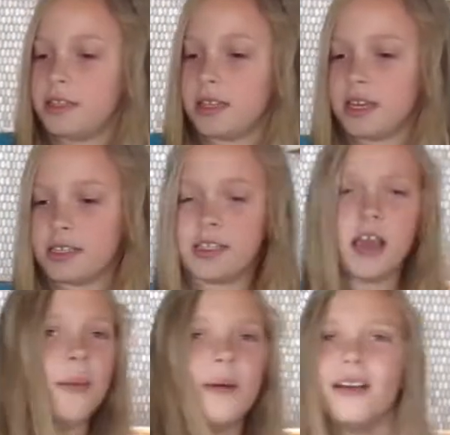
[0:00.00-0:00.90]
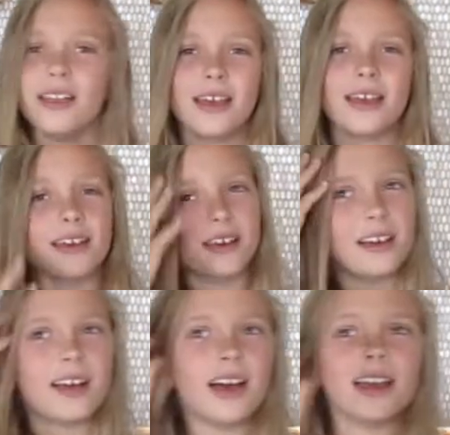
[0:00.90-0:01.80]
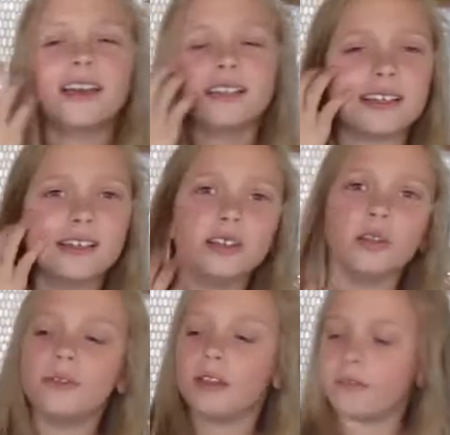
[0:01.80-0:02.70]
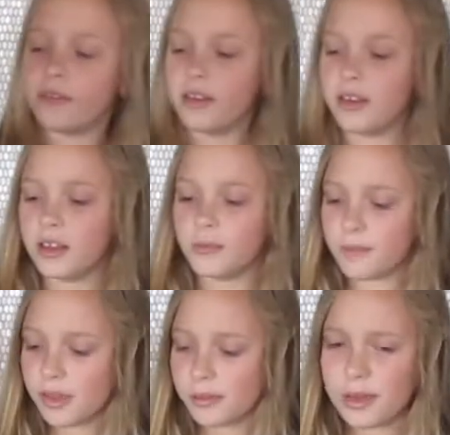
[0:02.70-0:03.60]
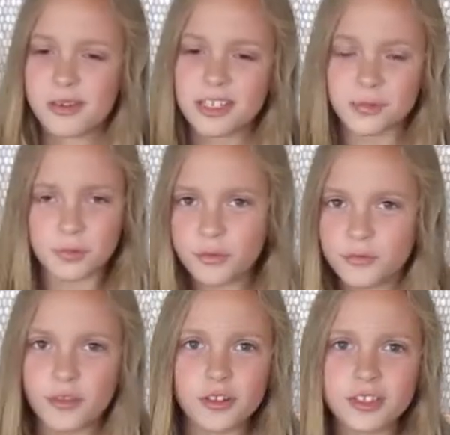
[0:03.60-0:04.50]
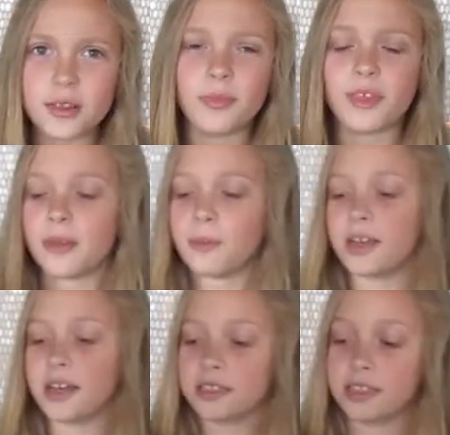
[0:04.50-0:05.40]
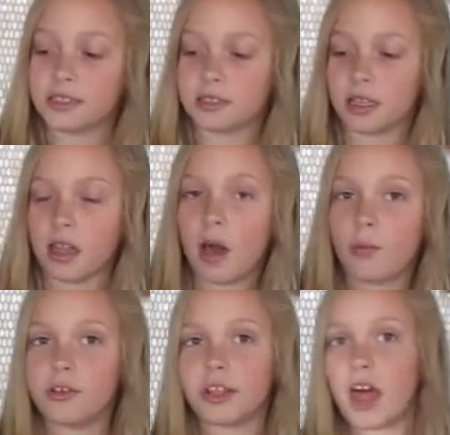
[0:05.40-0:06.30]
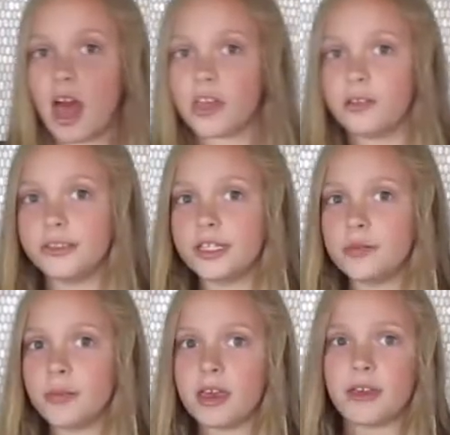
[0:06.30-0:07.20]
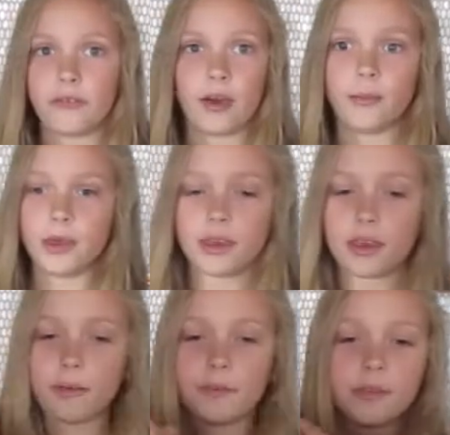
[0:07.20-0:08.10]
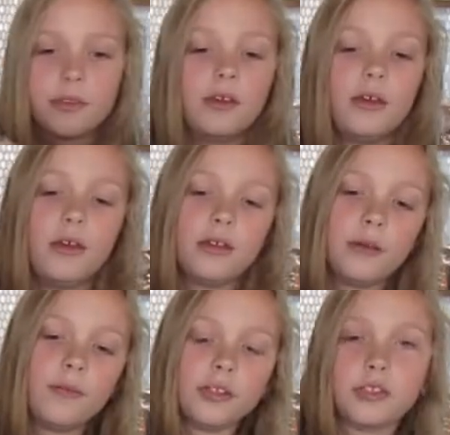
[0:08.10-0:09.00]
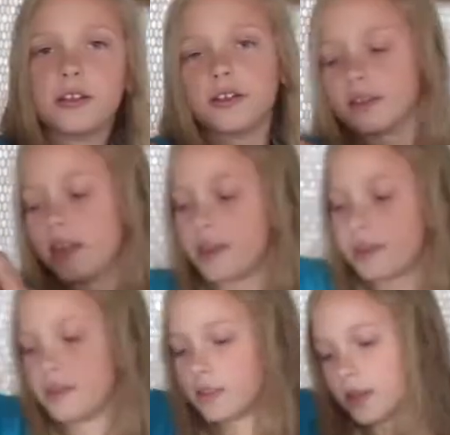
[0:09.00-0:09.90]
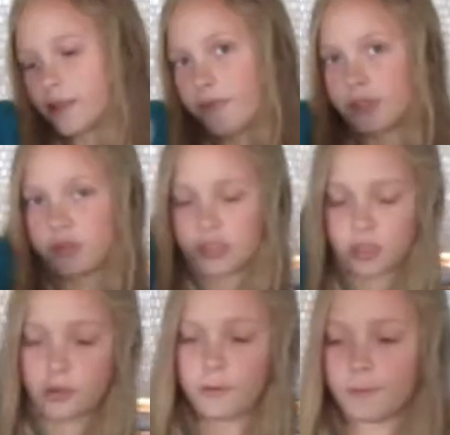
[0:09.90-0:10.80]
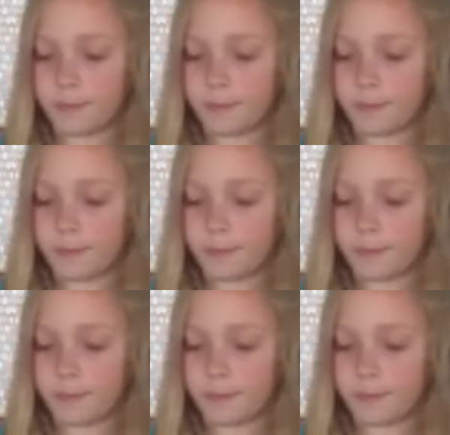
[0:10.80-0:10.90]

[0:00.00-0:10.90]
this. About like, I guess a little bit of, maybe a spoonful or something, because this is a lot more than I usually make if I make it. Then mustard, like kind of a drizzle.